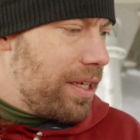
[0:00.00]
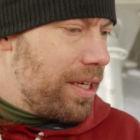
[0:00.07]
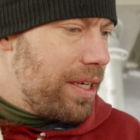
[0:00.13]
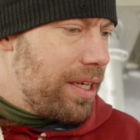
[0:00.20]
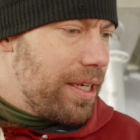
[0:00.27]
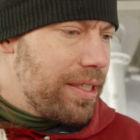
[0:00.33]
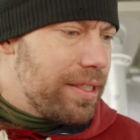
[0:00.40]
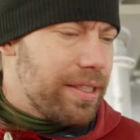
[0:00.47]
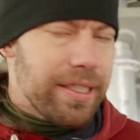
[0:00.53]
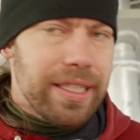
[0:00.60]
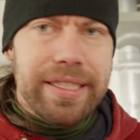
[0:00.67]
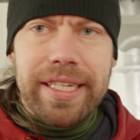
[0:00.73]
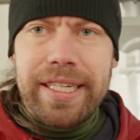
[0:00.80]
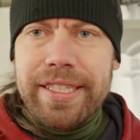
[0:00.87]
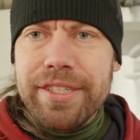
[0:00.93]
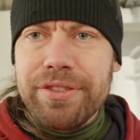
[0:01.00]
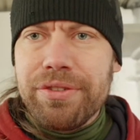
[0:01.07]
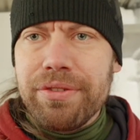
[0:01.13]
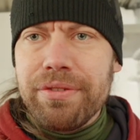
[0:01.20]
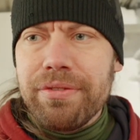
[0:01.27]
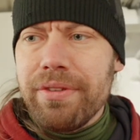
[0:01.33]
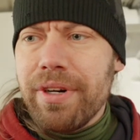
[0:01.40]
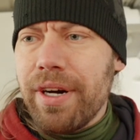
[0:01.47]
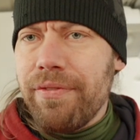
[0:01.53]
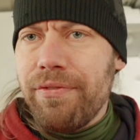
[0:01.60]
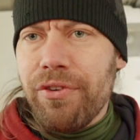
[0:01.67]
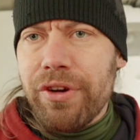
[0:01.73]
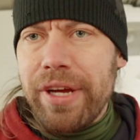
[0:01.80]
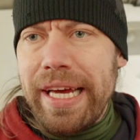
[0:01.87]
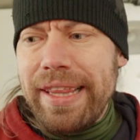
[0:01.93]
it's easy to
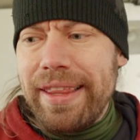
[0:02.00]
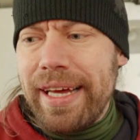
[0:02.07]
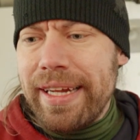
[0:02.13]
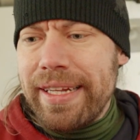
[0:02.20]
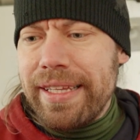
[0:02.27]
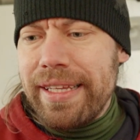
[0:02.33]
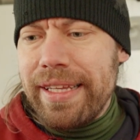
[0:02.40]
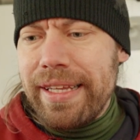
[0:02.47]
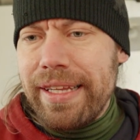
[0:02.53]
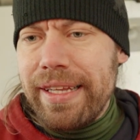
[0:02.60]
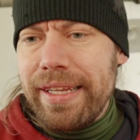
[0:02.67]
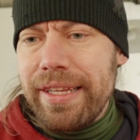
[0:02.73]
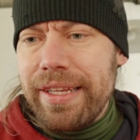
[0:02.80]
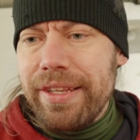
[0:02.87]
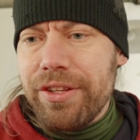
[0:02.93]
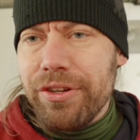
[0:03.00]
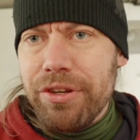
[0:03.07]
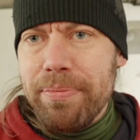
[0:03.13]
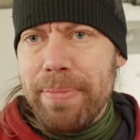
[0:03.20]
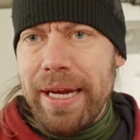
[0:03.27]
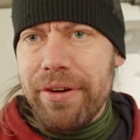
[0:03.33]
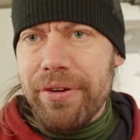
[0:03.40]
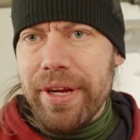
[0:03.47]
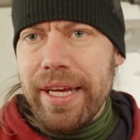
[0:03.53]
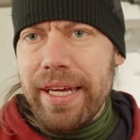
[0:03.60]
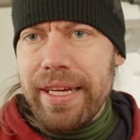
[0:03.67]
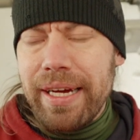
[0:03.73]
forget that the new battery,